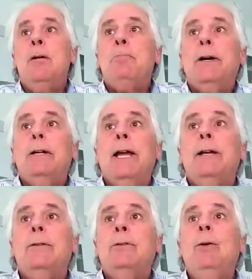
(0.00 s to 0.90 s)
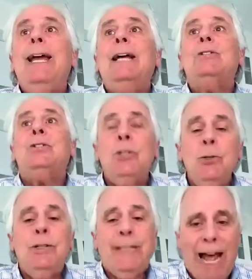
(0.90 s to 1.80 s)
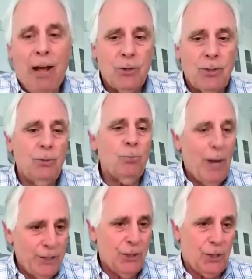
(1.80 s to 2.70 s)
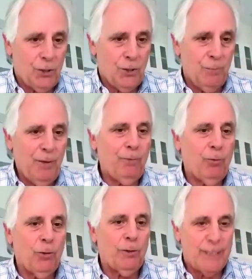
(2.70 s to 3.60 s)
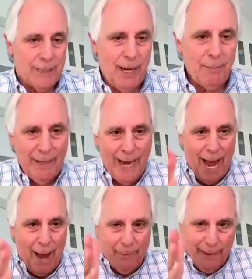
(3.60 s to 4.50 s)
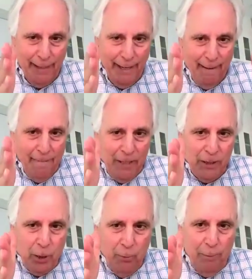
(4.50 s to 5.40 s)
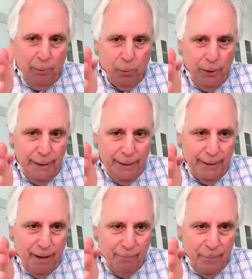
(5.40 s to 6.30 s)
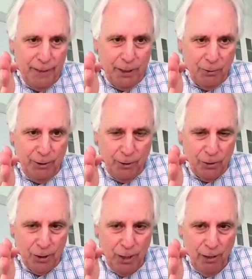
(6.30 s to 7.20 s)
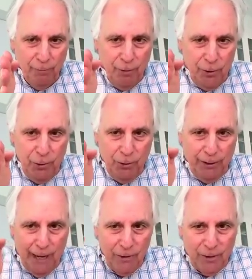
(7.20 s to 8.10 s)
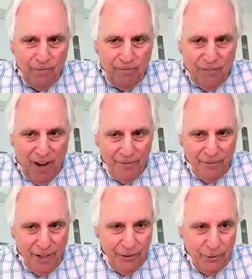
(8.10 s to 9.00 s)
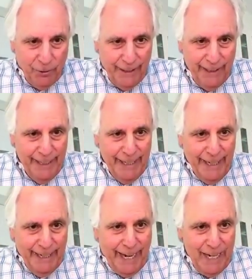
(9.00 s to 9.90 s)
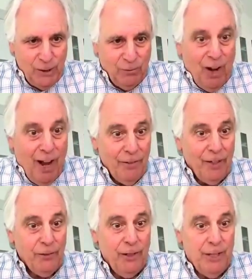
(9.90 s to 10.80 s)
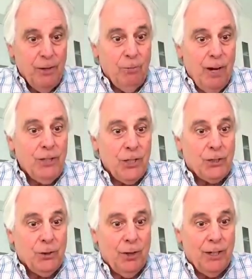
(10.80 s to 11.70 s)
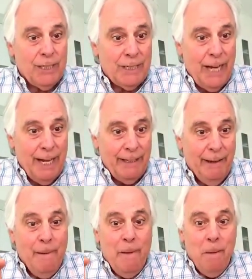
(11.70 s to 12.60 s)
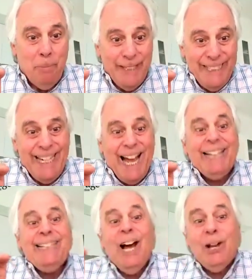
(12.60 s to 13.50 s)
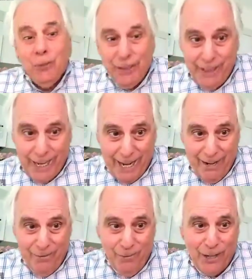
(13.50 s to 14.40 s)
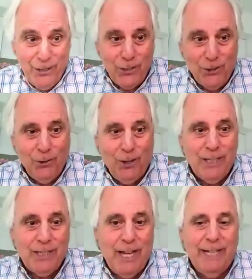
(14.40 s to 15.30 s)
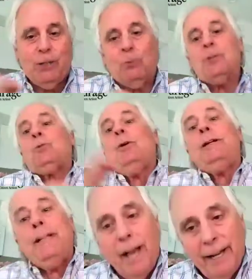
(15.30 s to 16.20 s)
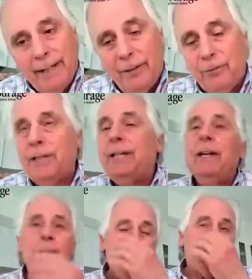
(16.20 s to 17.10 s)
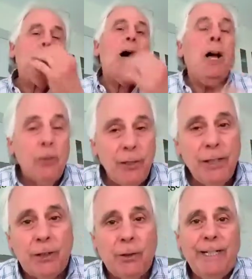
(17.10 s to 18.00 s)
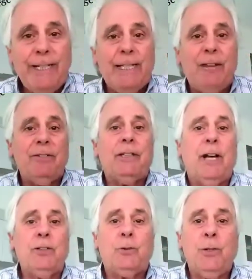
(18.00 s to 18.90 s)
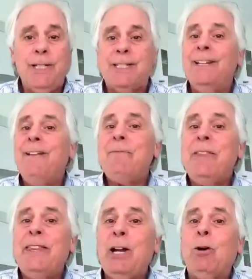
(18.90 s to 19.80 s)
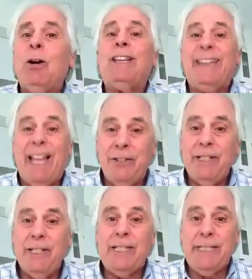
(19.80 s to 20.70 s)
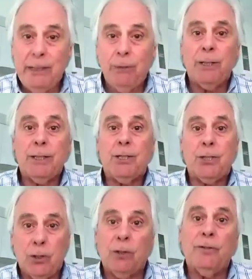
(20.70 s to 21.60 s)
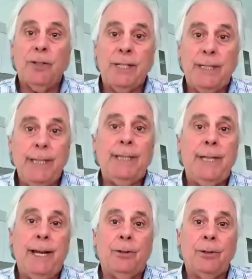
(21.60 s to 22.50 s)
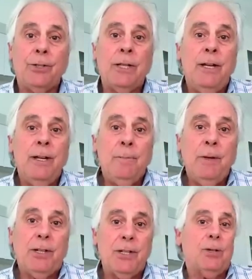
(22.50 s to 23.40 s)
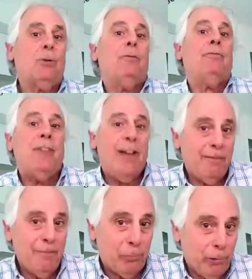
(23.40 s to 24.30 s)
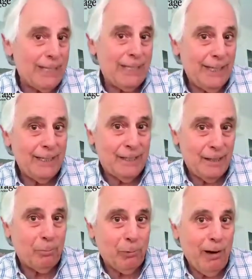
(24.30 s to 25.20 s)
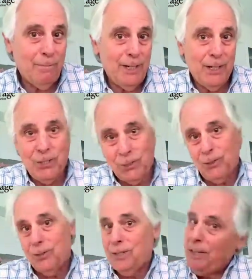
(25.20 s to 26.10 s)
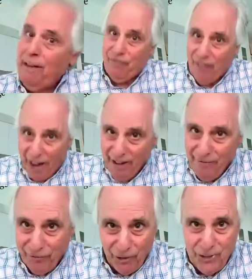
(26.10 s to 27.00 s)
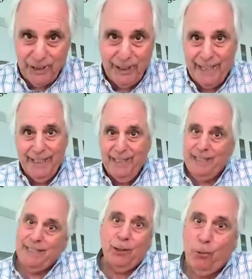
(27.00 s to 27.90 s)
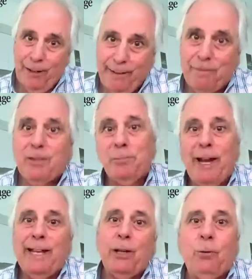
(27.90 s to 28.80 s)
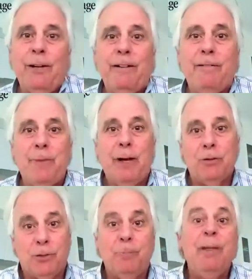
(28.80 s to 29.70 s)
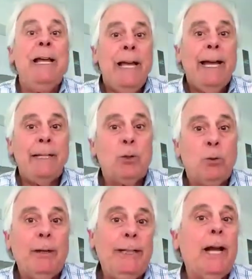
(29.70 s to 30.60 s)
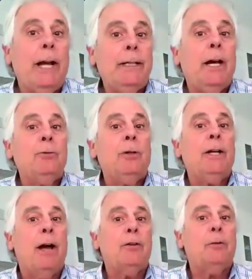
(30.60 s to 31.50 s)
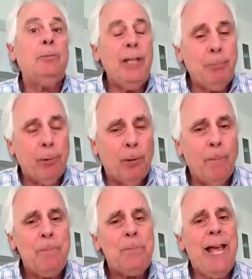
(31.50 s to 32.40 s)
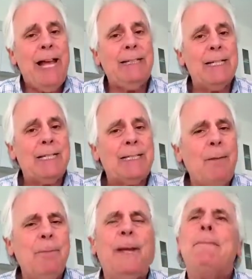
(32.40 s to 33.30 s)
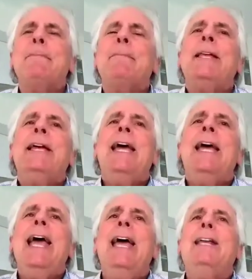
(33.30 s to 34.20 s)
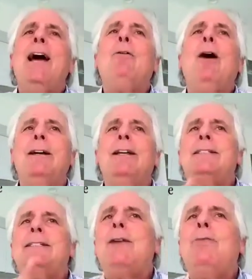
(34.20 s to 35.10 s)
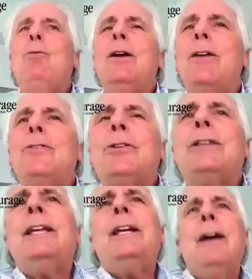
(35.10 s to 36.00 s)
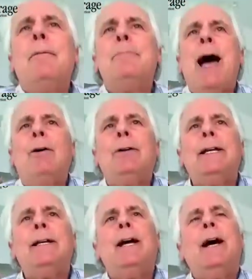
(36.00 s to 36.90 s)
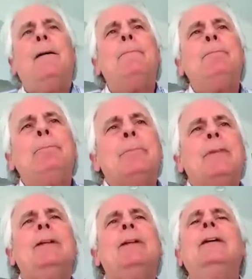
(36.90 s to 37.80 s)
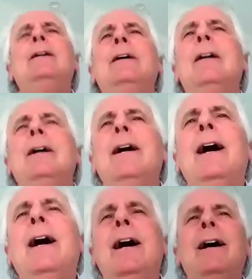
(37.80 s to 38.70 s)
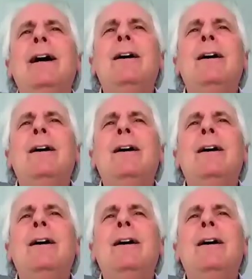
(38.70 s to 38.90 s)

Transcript: but we had 2,000 registered before the summit happened. So we printed enough materials for 2,500 in case 500 registered on site, but 900 registered on site. There were 2,900 from 137 countries. There were 11 Secret Service details because there were 5 presidents and prime ministers, 5 first ladies, the Queen of Spain, the Queen of Belgium, and 2,900 other people at this summit. And I'm going to say one other thing about it. I